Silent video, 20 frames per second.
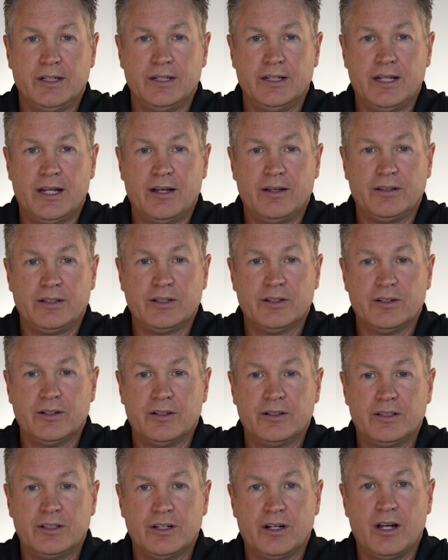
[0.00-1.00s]
Now
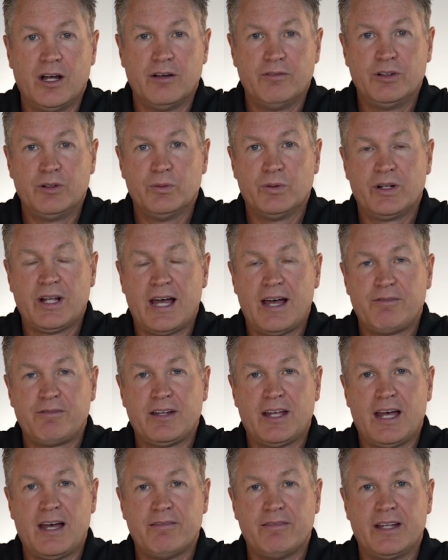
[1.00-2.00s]
your oven would have
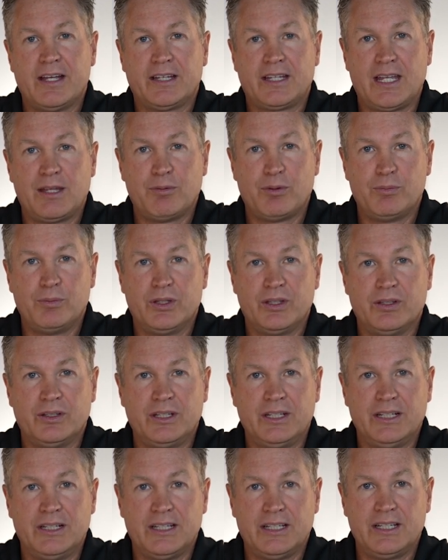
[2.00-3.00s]
to have that
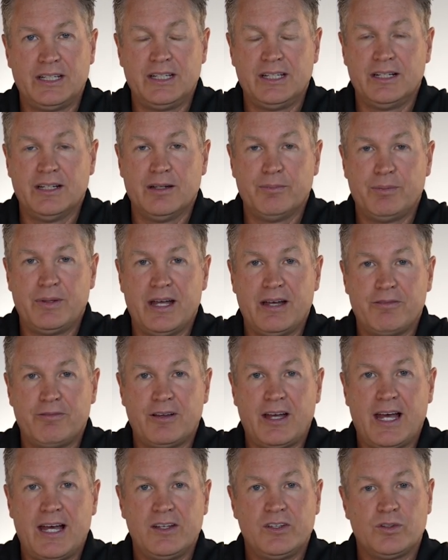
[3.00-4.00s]
capability to heat up that
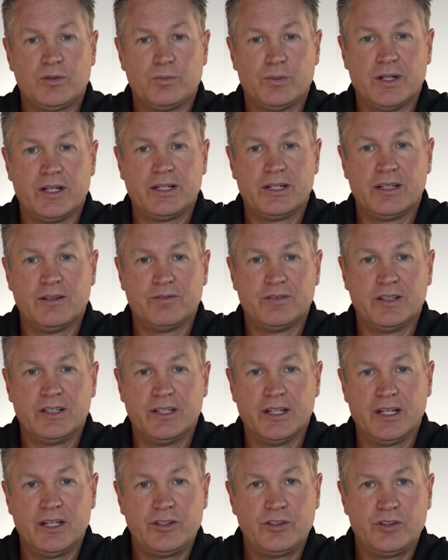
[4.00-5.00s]
fast, but if it
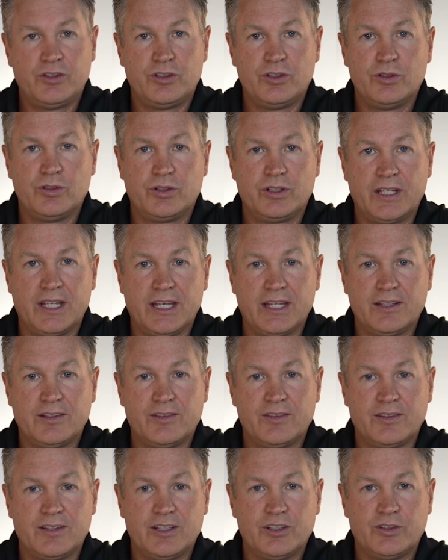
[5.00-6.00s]
does, you can
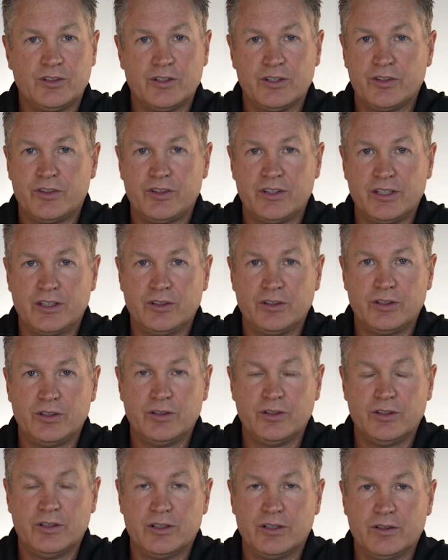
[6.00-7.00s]
sinter a single
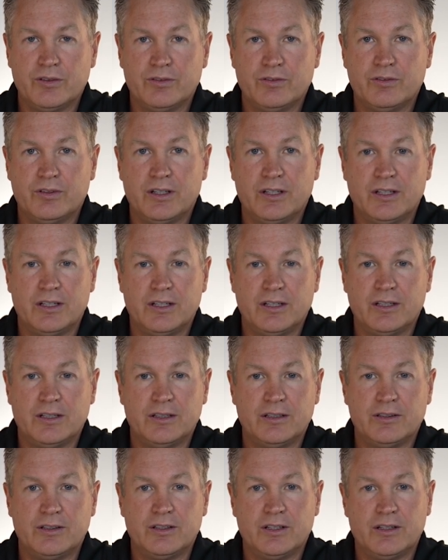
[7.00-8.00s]
unit
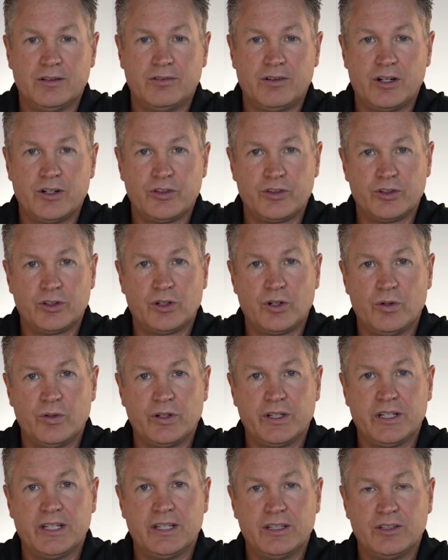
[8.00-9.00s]
of our
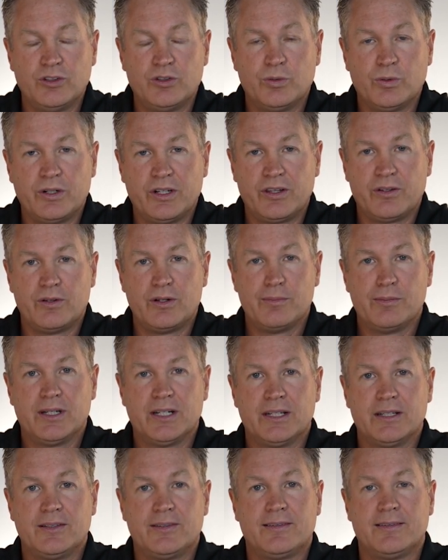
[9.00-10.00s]
zirconia in 23
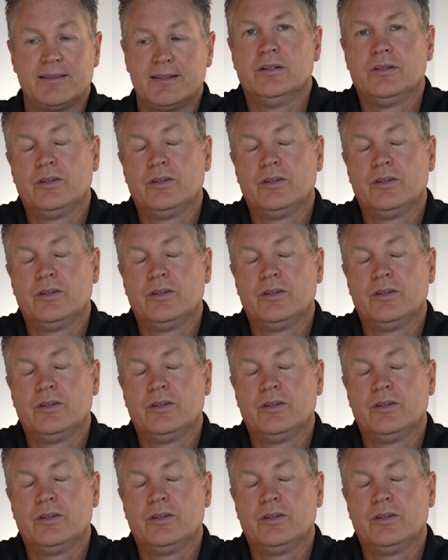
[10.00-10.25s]
minutes.